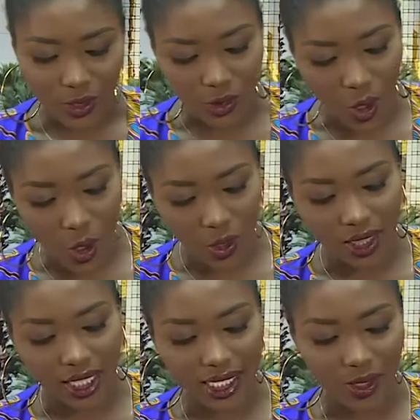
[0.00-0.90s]

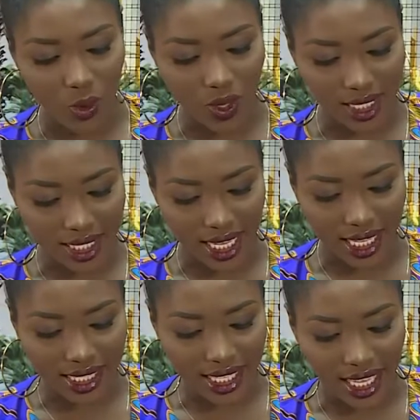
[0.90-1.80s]
So this one
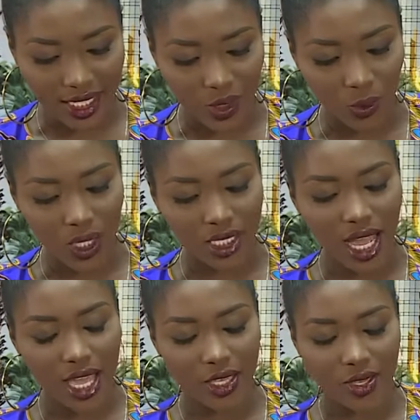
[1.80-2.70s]
says, a
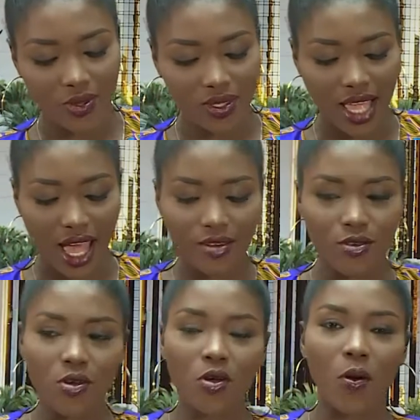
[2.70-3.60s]
Twitter user,
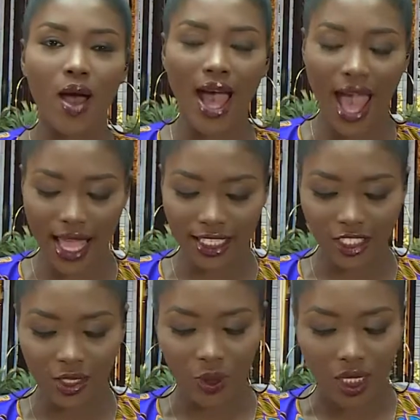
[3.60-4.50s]
Nugwa, had
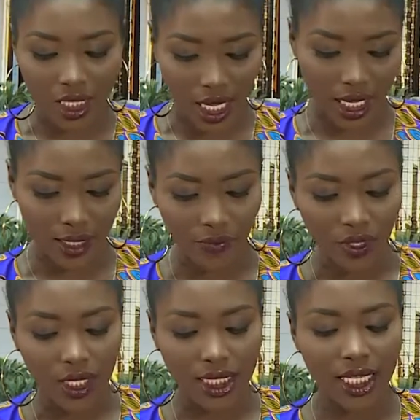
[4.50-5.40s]
tweeted,
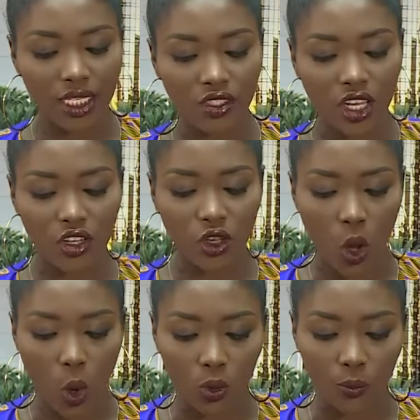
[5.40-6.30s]
teaching
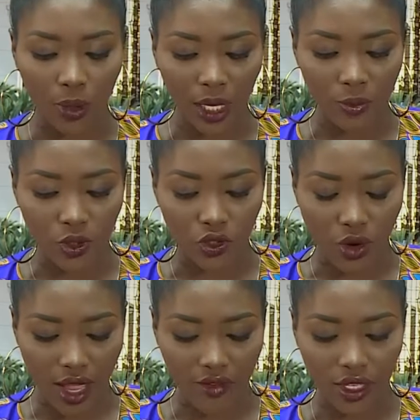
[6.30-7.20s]
your own babe to
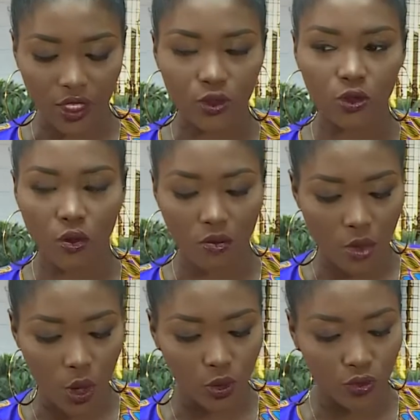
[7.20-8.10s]
drive is the
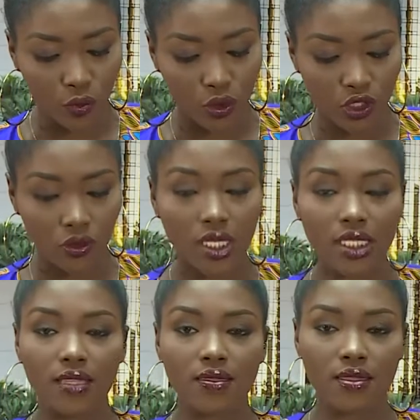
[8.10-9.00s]
most
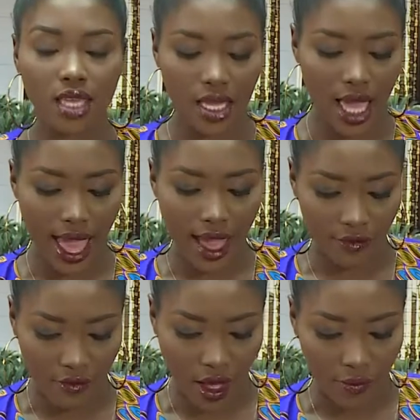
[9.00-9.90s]
frustrating thing
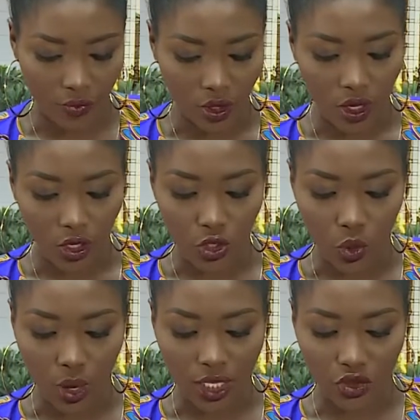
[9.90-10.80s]
ever.
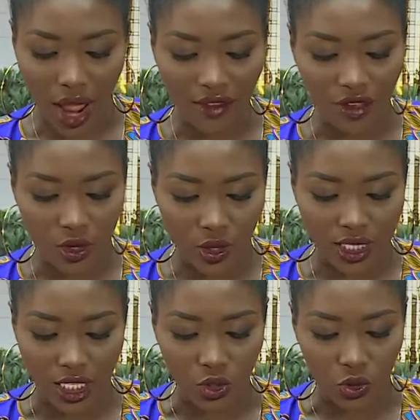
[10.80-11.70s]
You were driving
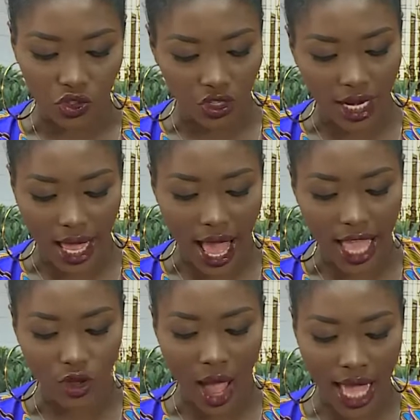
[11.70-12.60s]
us into trailer
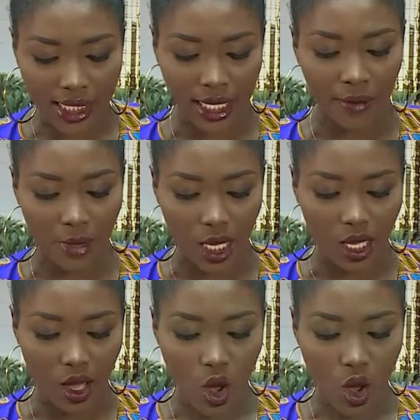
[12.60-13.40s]
and you're asking me,